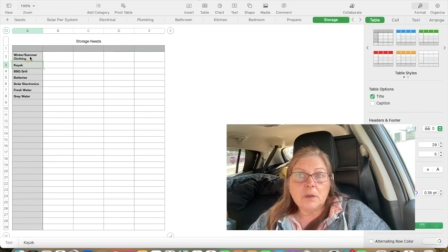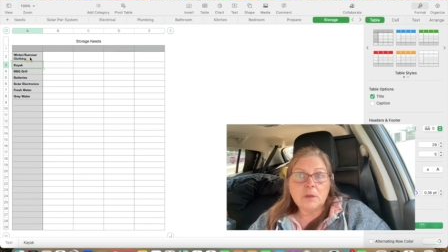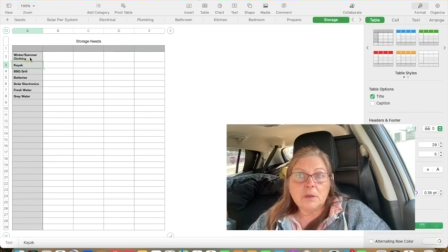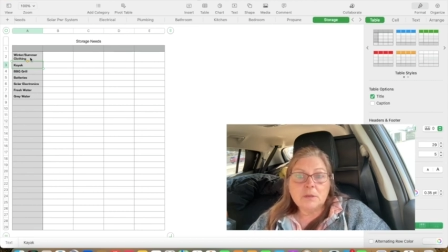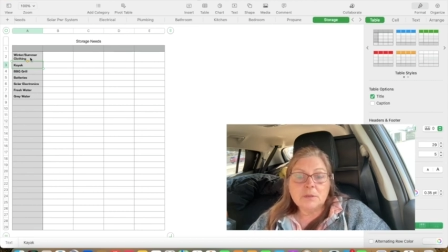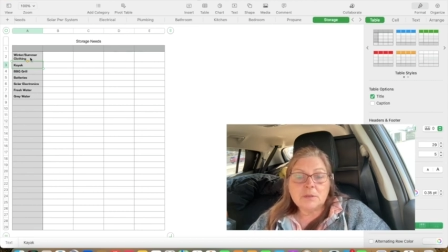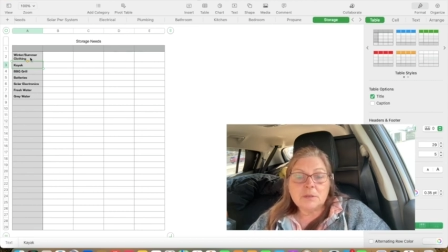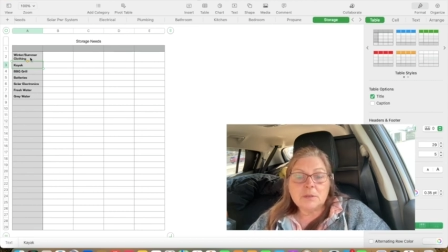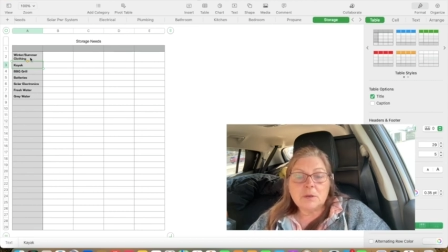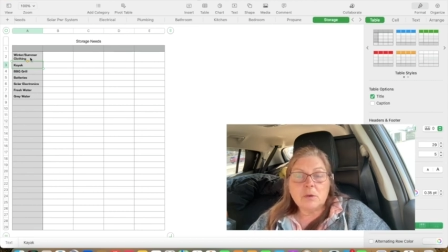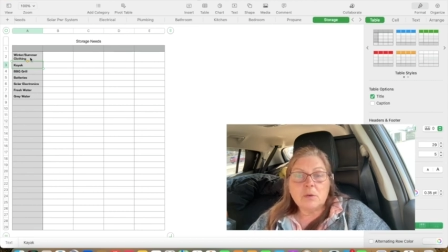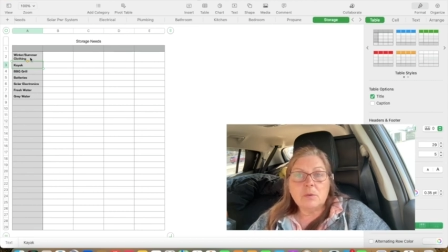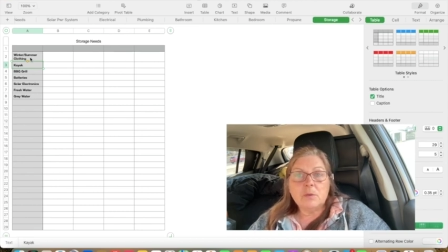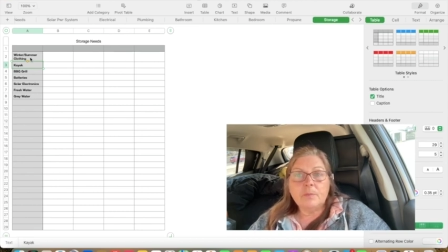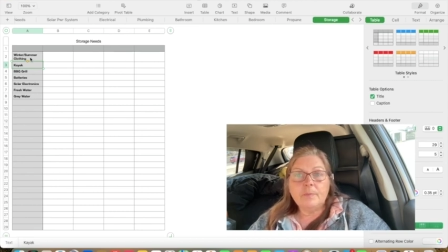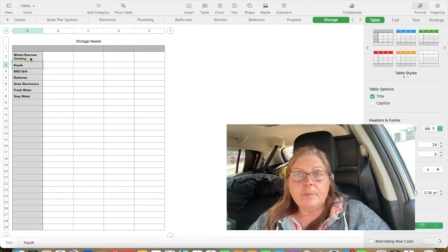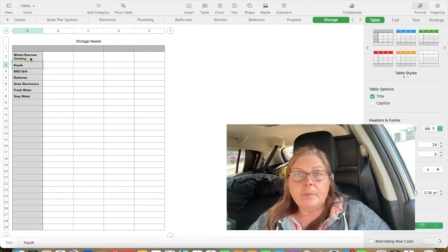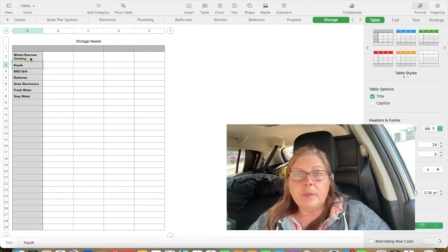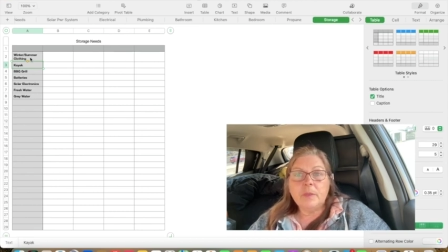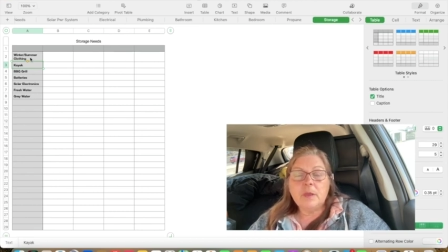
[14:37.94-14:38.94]

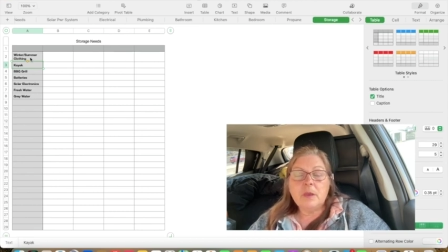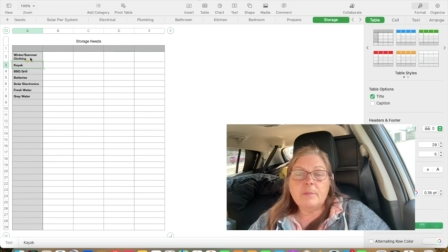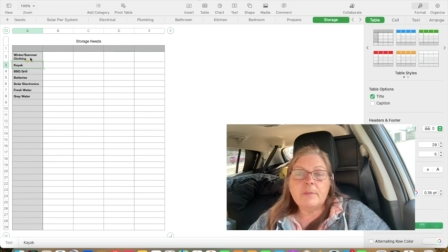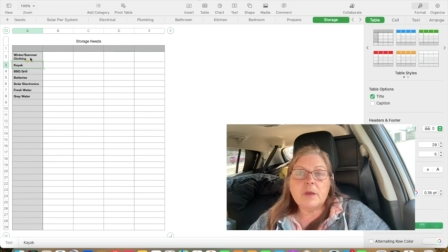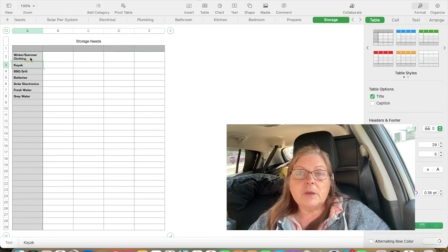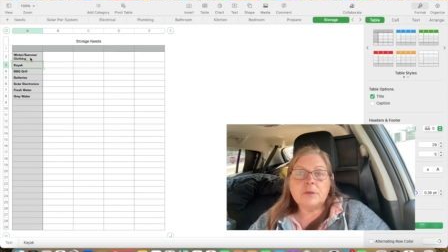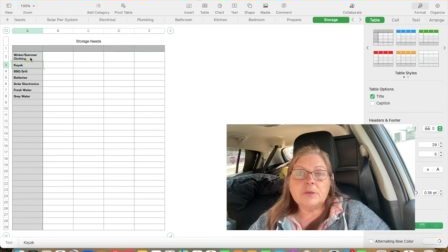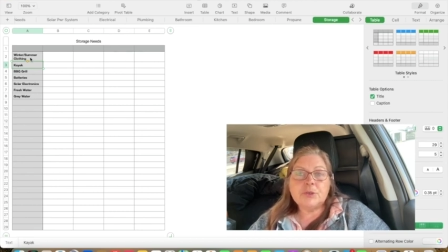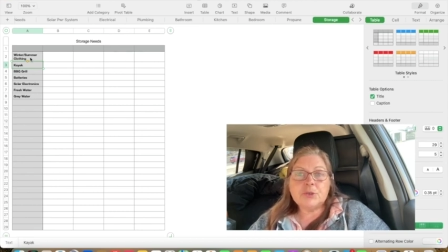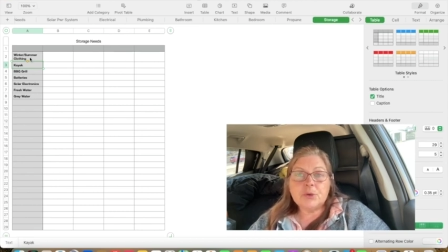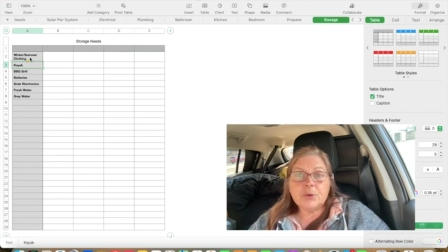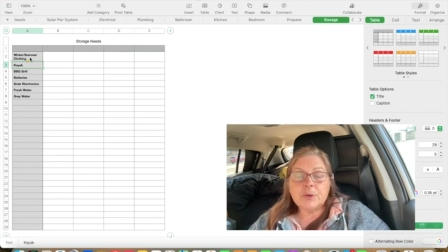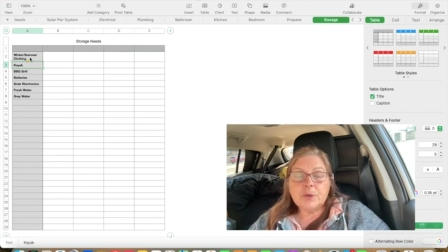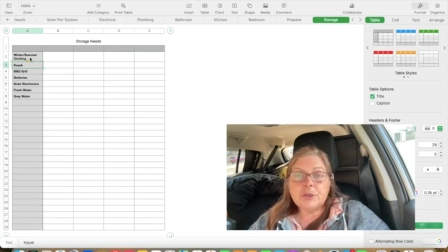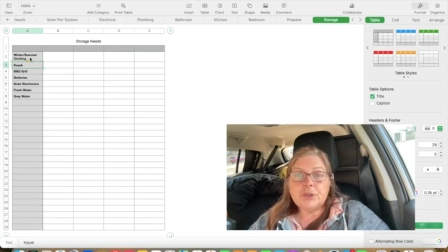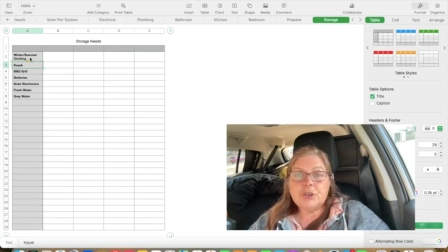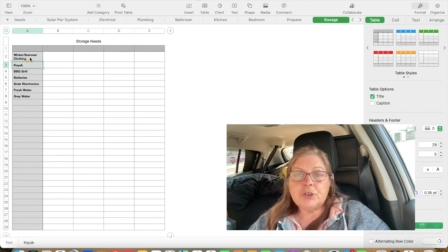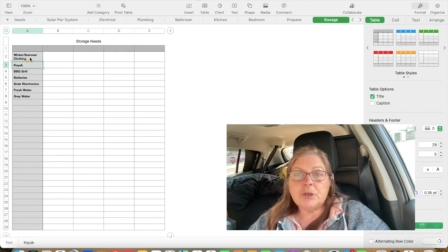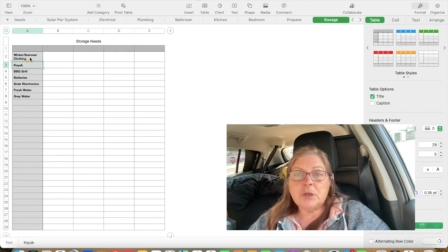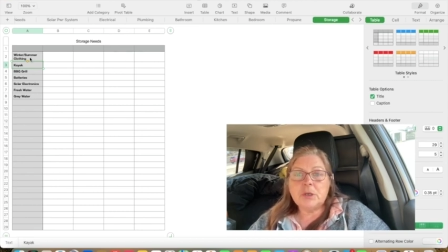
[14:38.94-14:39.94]
So the amount of
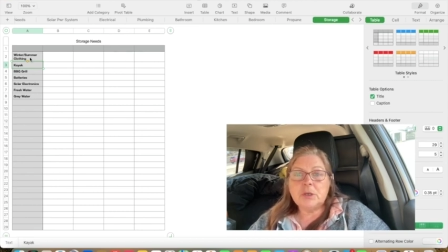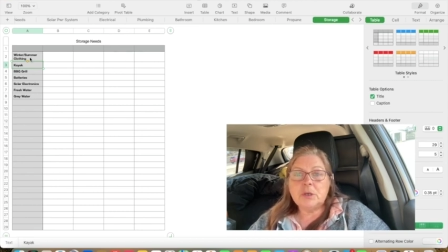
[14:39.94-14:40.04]
storage